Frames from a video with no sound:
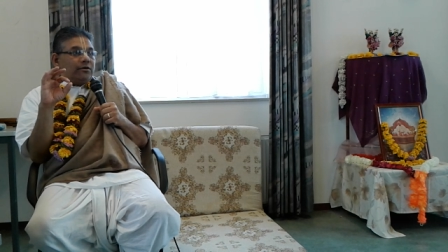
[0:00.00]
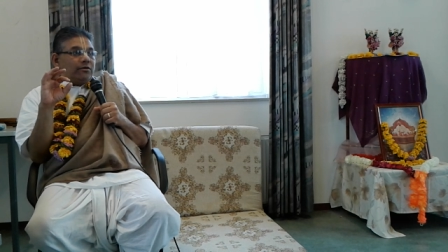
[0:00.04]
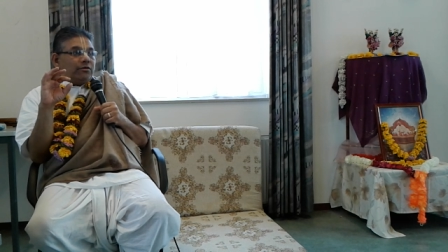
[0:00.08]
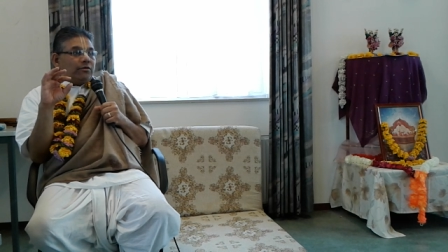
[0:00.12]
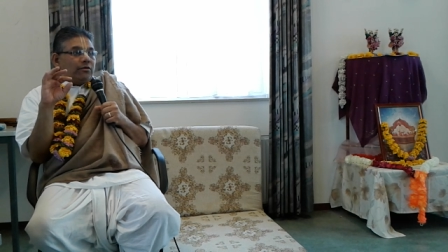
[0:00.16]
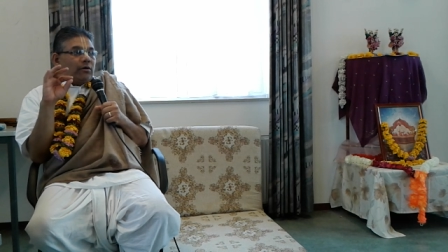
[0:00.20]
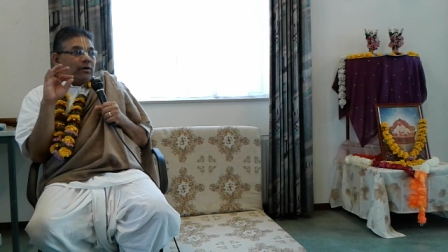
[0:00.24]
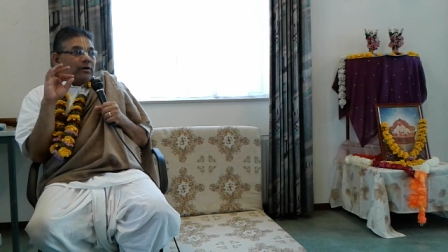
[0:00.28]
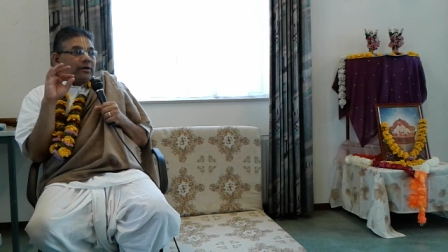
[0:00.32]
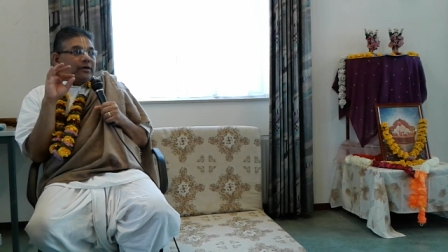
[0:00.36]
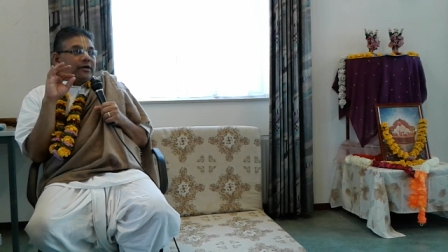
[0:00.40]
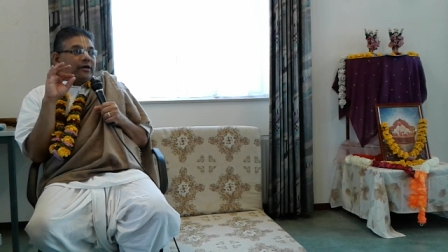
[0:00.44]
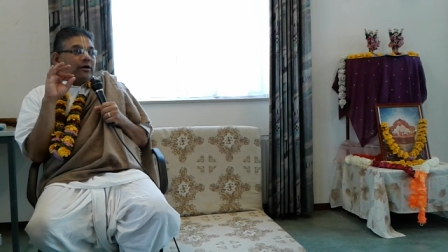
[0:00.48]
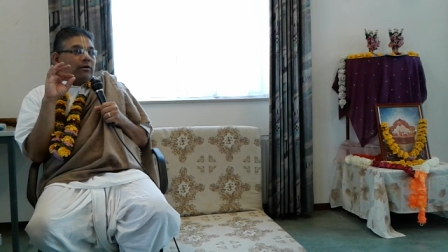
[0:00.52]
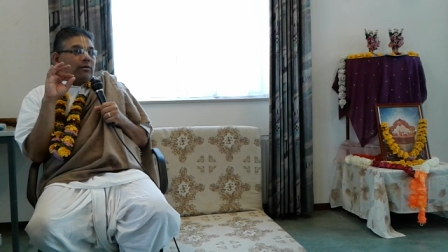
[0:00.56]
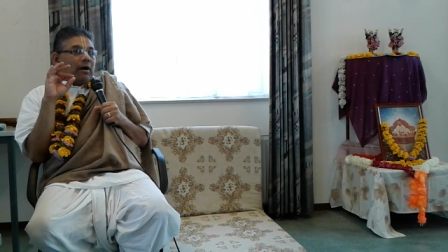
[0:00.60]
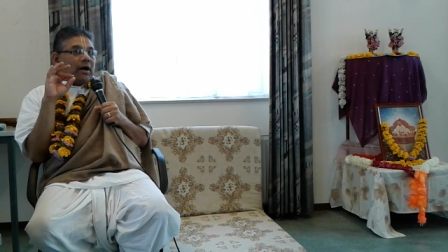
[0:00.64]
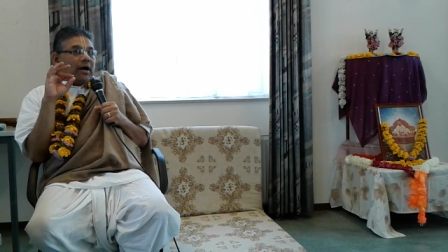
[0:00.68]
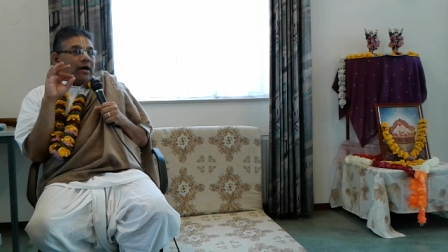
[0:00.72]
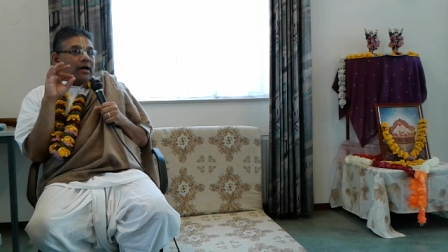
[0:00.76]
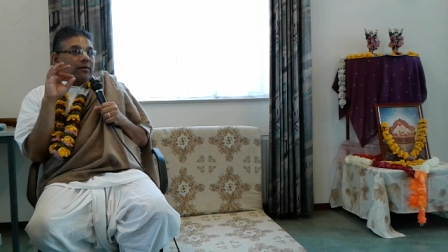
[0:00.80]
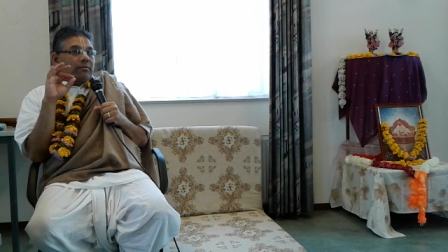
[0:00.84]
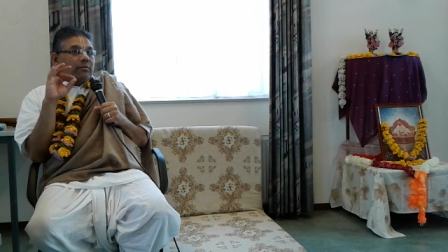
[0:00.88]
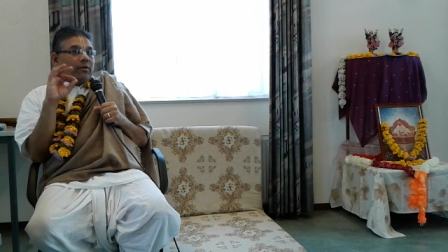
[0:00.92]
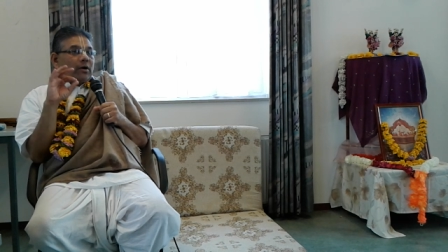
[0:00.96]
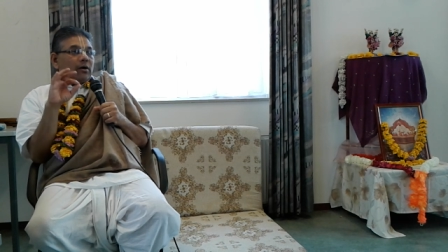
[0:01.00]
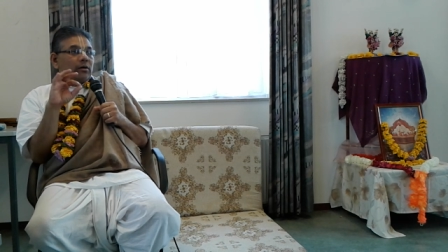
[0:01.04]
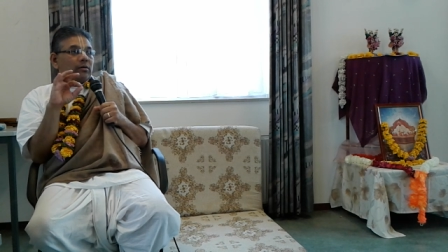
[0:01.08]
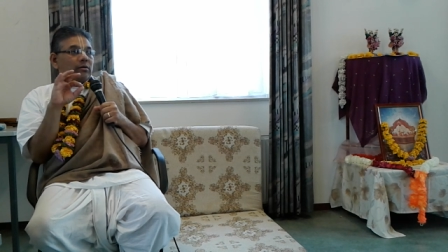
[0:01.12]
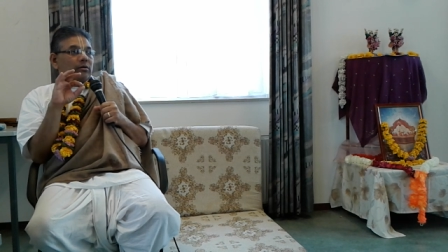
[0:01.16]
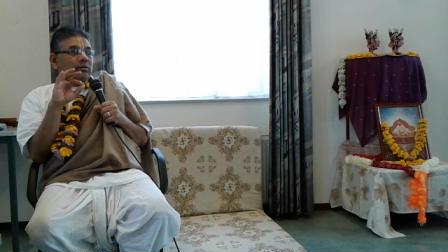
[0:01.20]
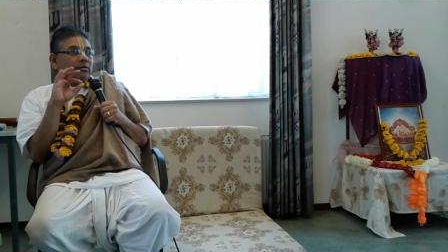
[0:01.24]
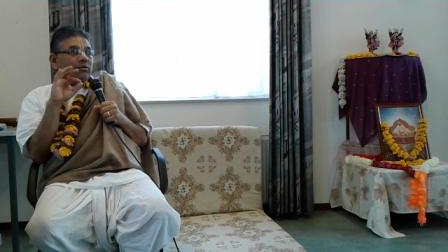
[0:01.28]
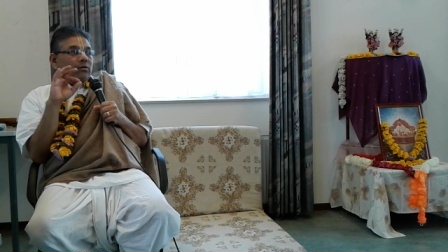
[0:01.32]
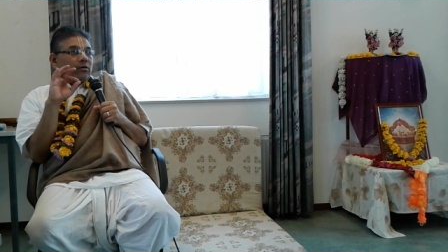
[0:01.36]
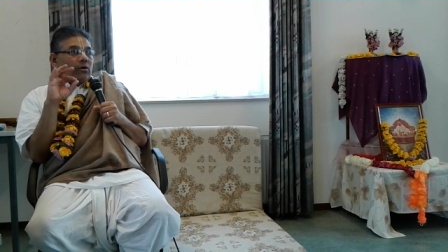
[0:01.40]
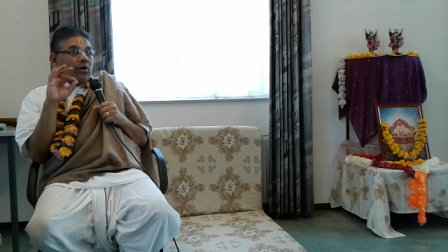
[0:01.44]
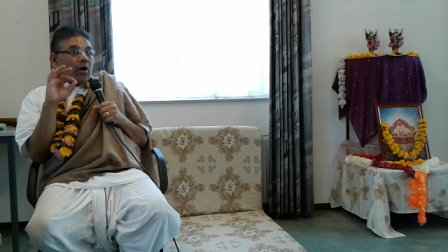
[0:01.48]
or inquire
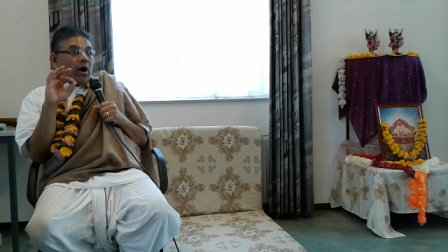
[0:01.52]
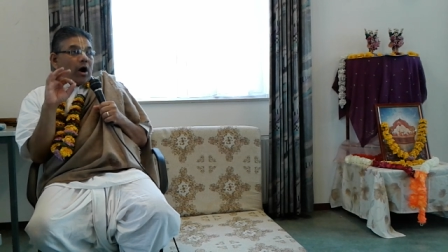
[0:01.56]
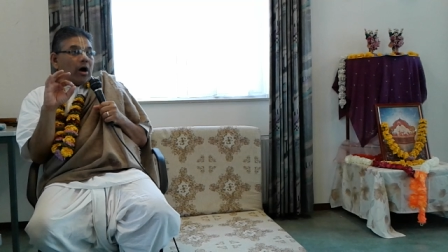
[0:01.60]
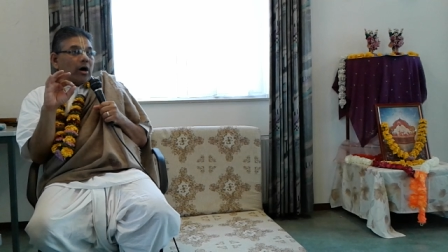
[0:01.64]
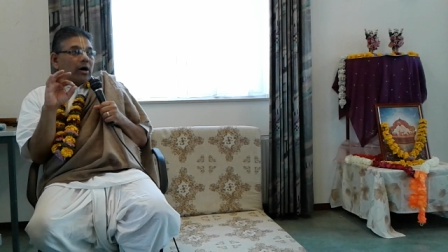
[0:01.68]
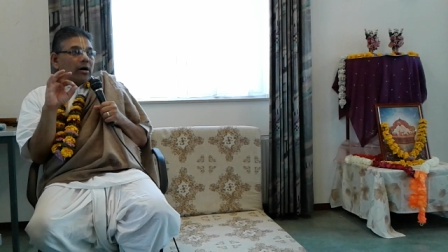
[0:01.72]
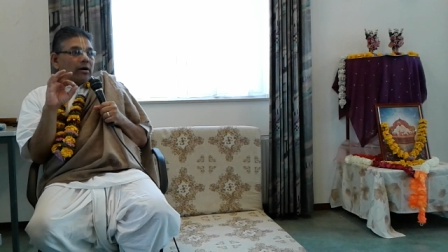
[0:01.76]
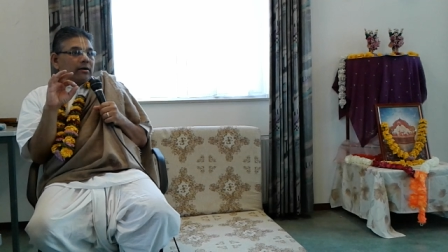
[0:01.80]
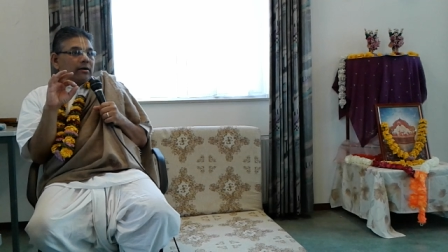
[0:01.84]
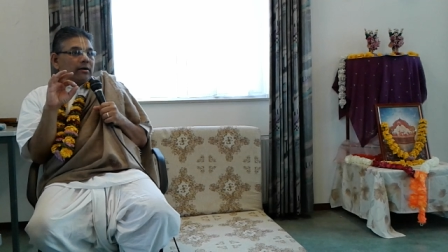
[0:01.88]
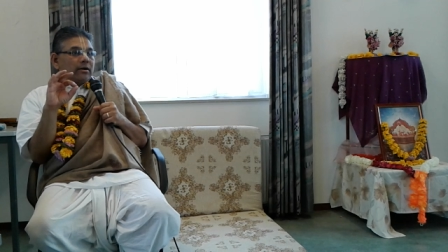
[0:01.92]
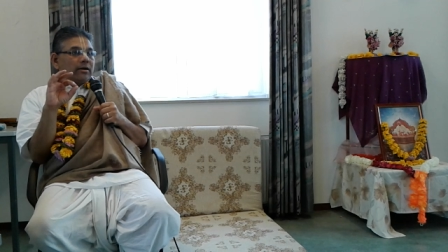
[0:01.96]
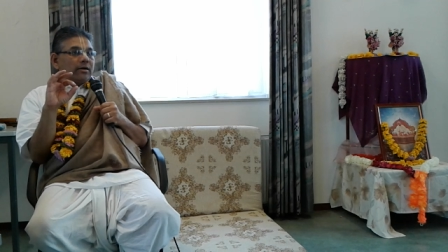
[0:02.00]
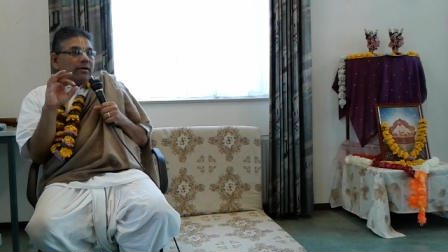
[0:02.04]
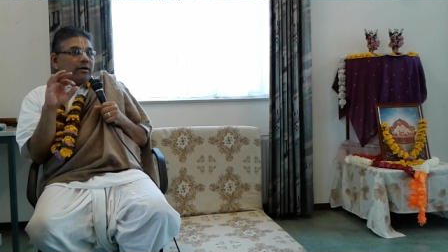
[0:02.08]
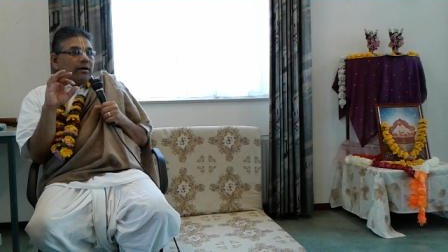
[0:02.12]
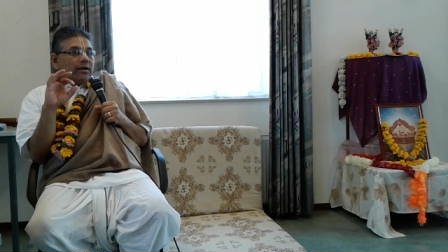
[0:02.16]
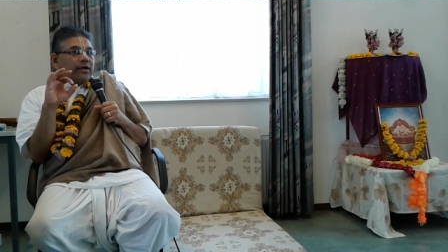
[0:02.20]
about God,